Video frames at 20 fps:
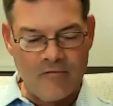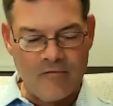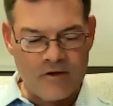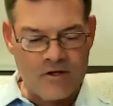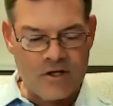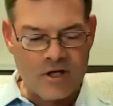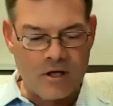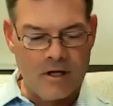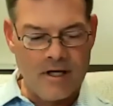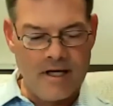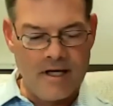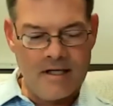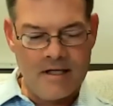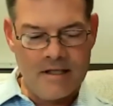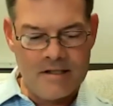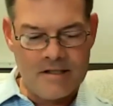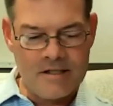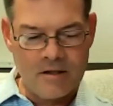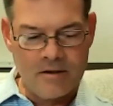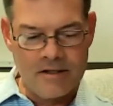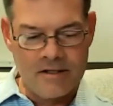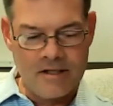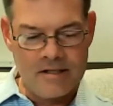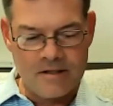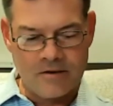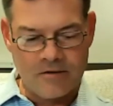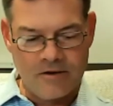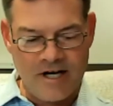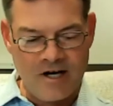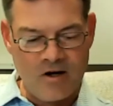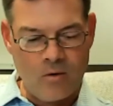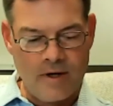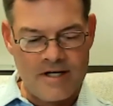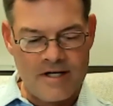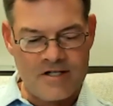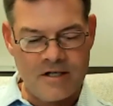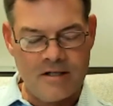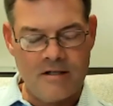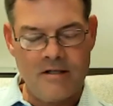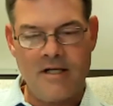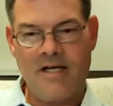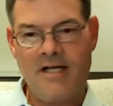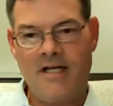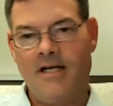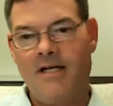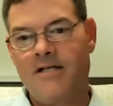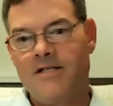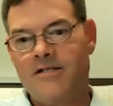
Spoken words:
sure. And so it's a great question. And